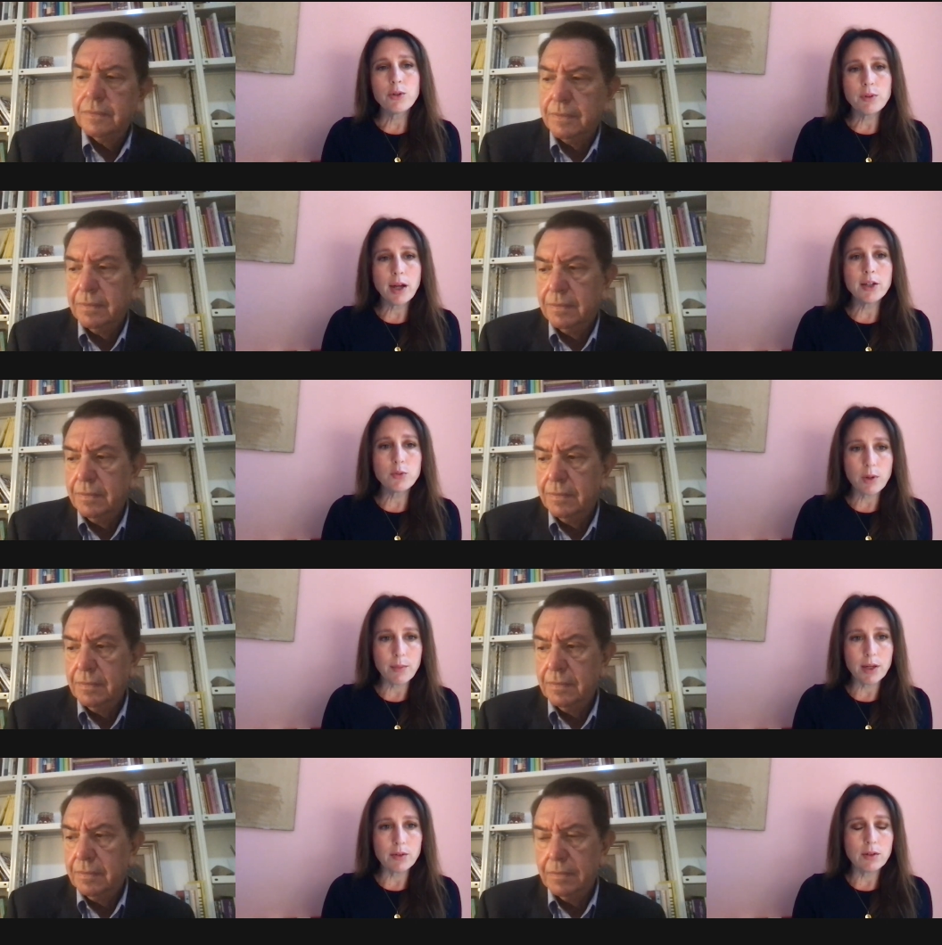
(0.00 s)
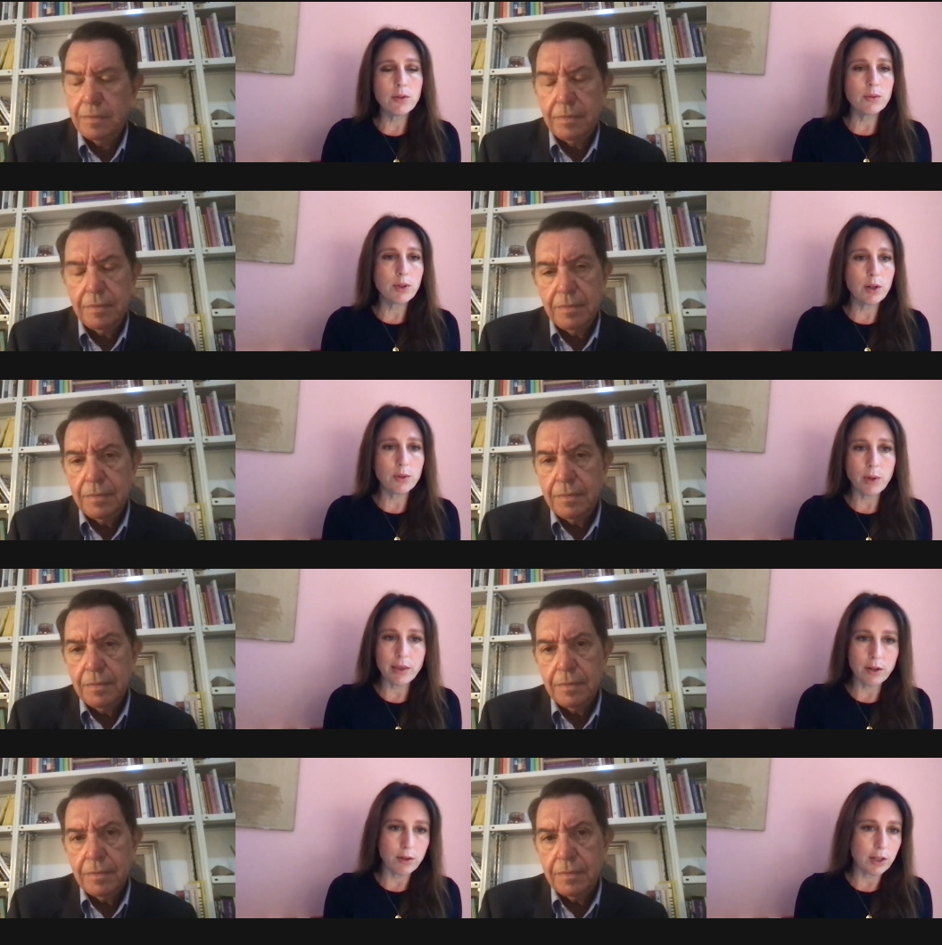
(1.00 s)
Speaker 1: unite women who go,
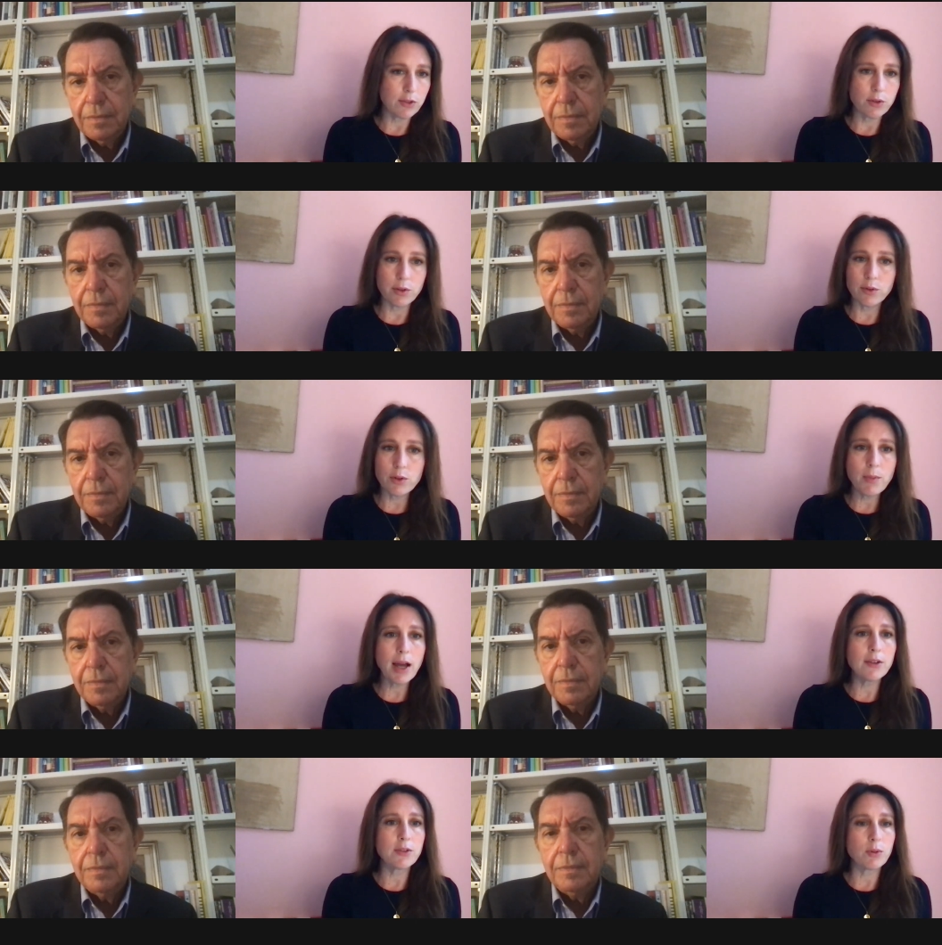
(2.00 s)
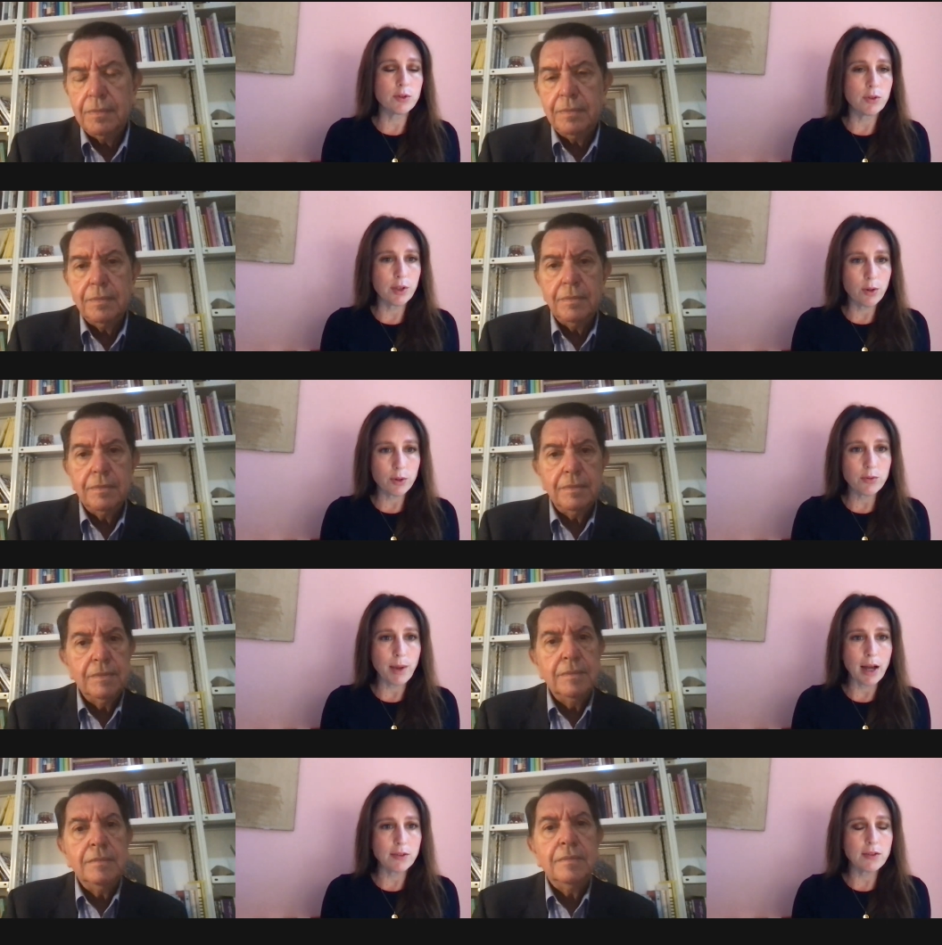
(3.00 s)
whether it's to the new Mass or to the old
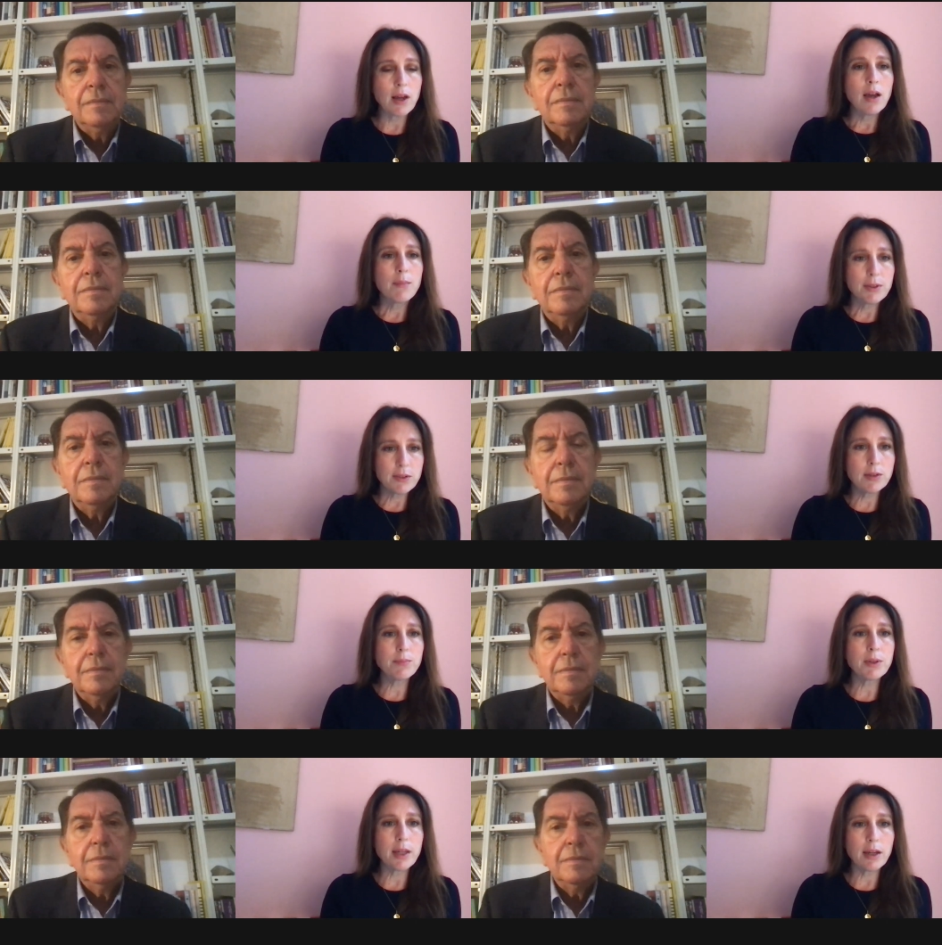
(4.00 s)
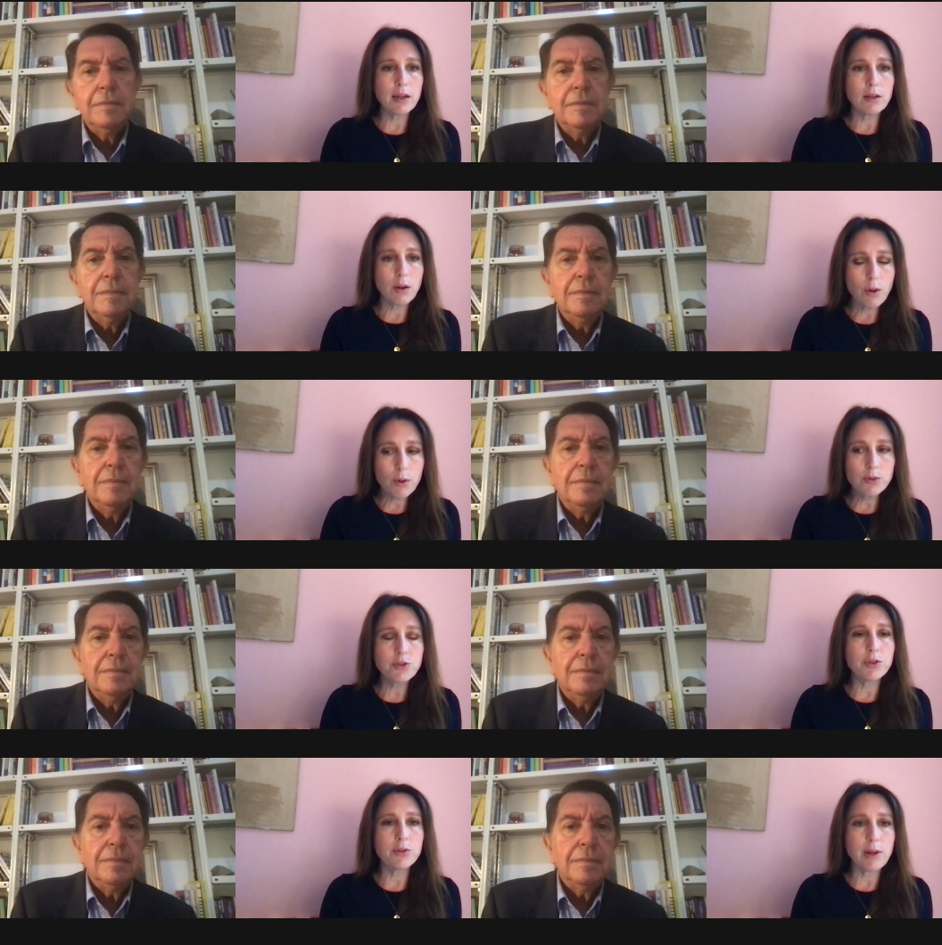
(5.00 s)
Mass, but simply hold
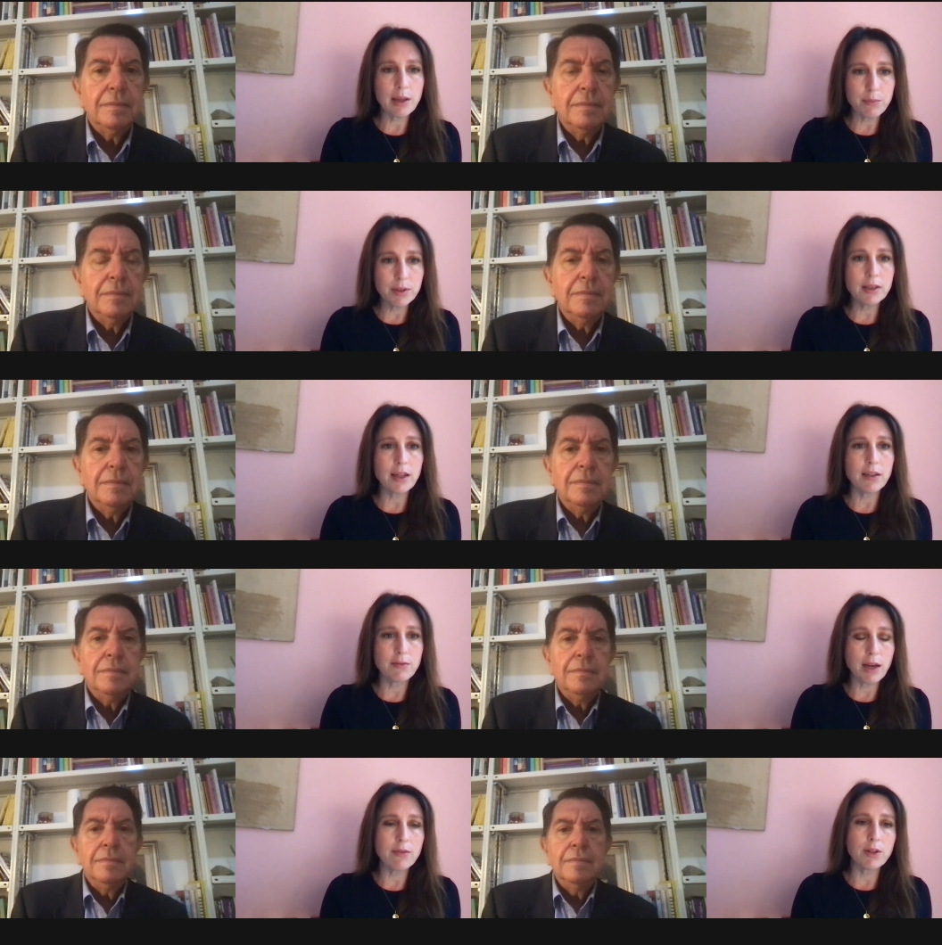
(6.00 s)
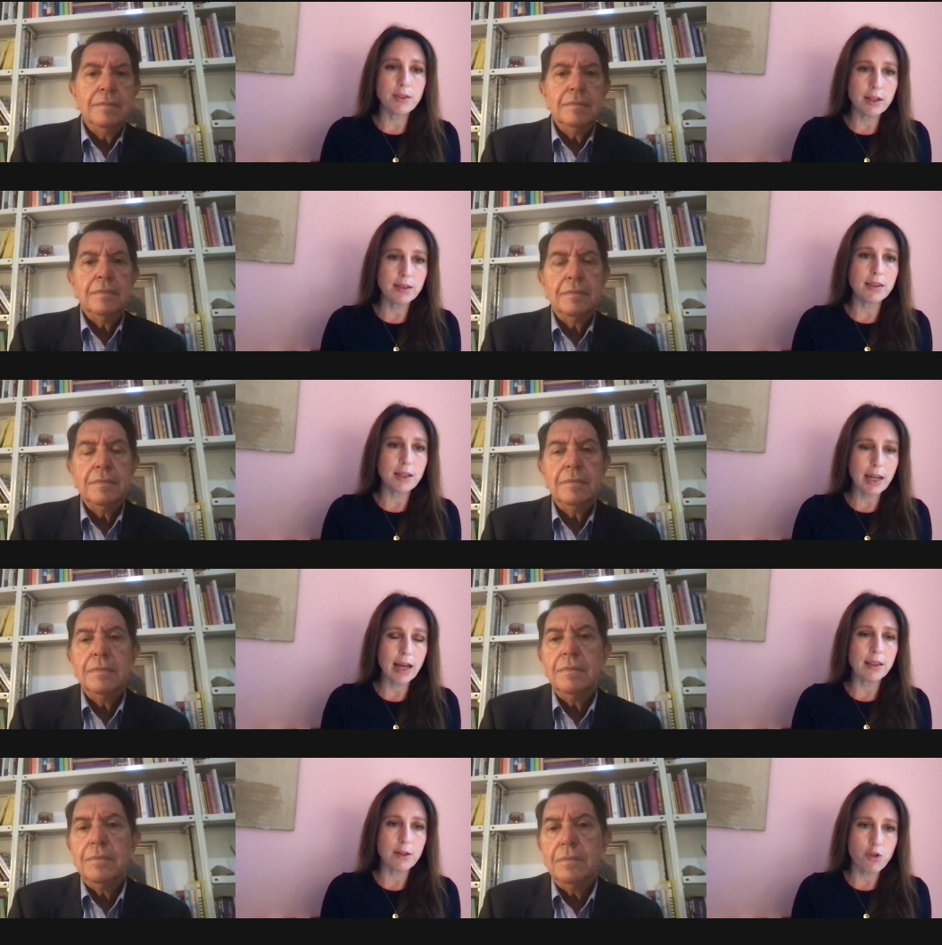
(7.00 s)
to and believe everything that the
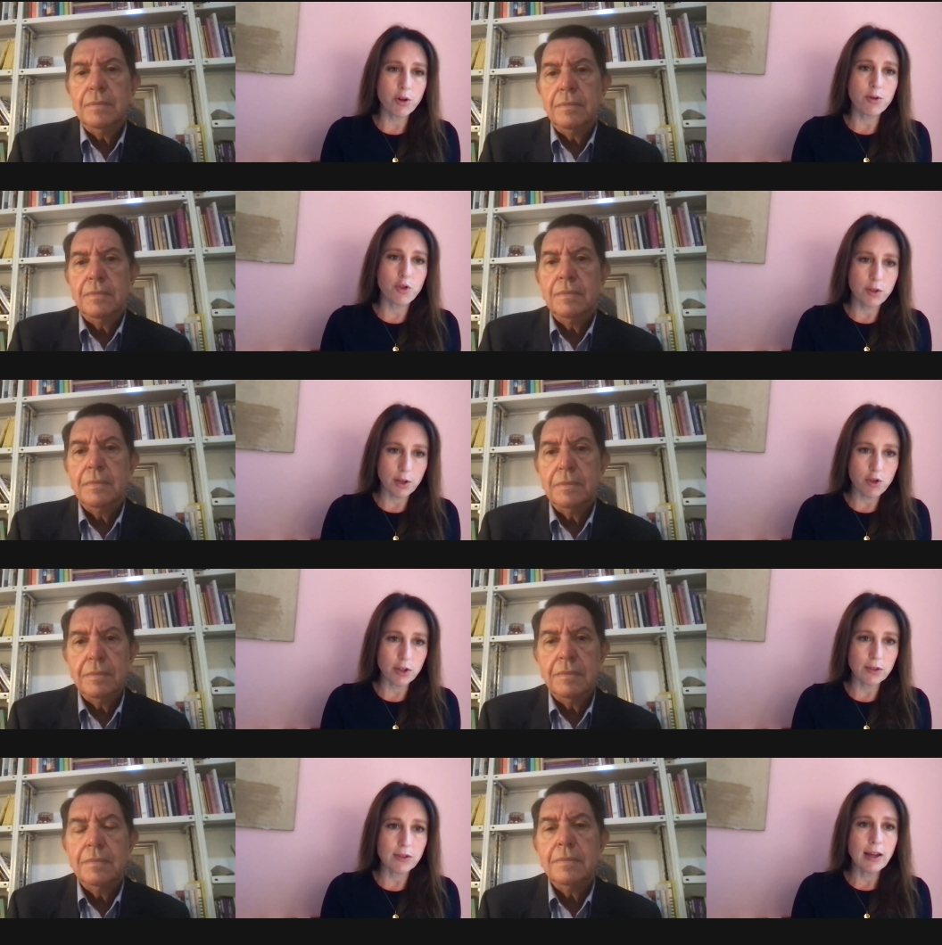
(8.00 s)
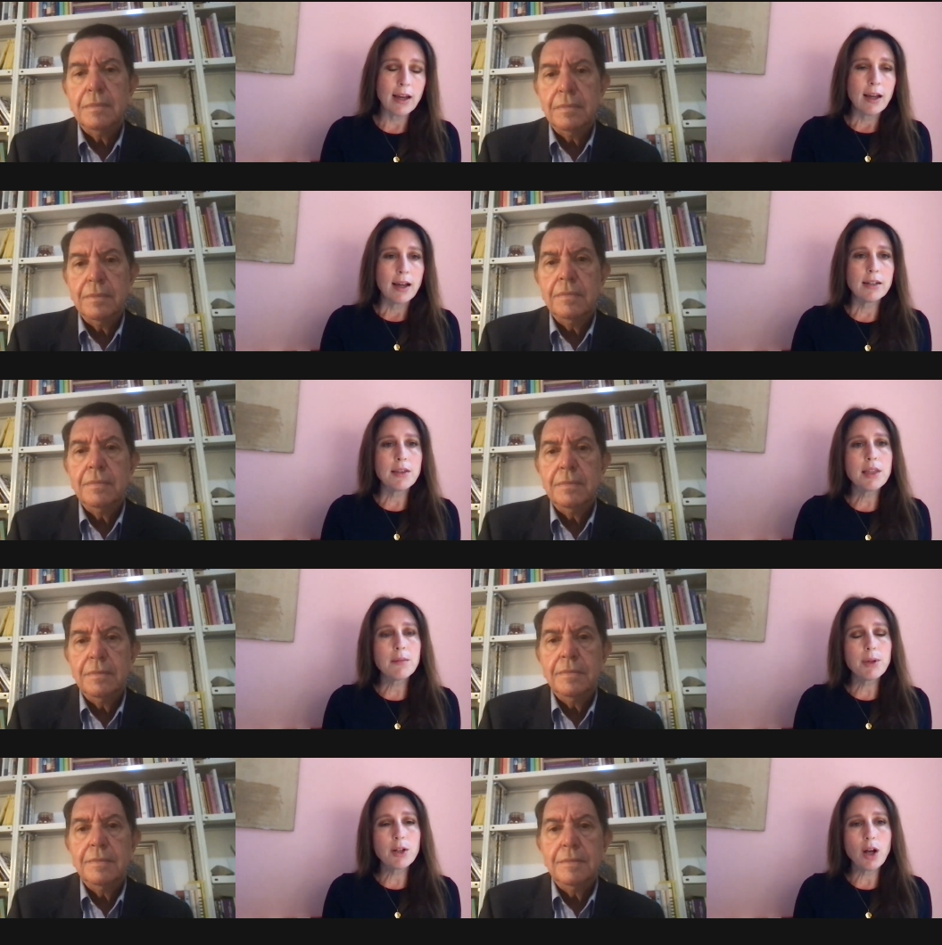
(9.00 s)
Catholic Church teaches. And I think